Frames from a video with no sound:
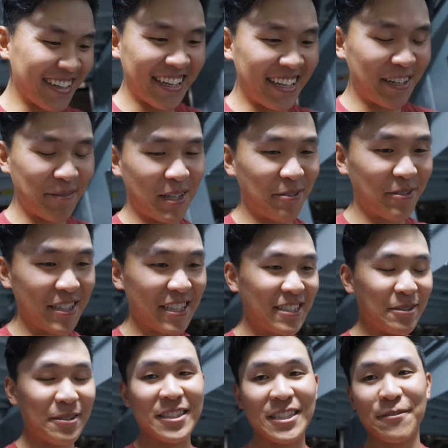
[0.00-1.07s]
Again, I'm not really
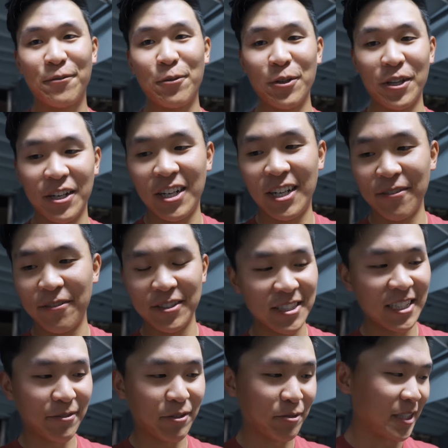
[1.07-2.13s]
doing this for the golf. It's
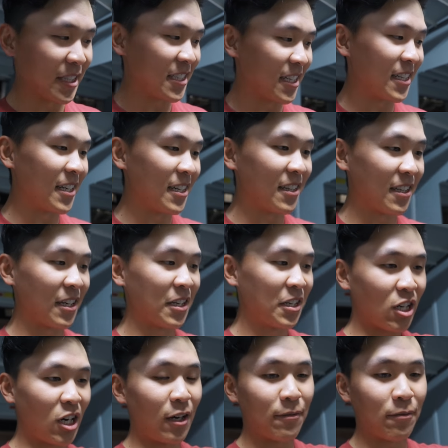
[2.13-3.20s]
never really done anything
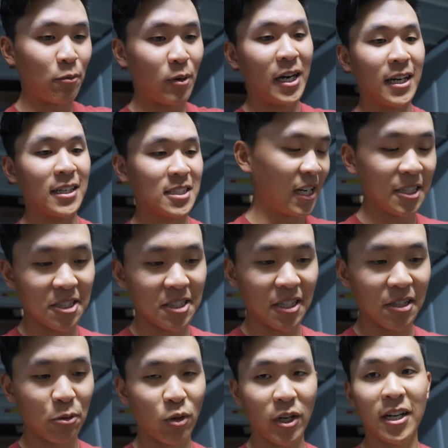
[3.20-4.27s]
golf-wise. I just
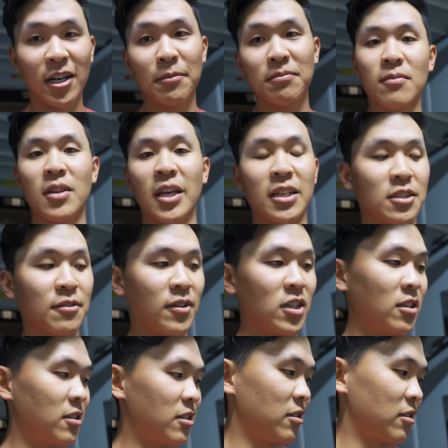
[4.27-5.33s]
think the workout thing is fun.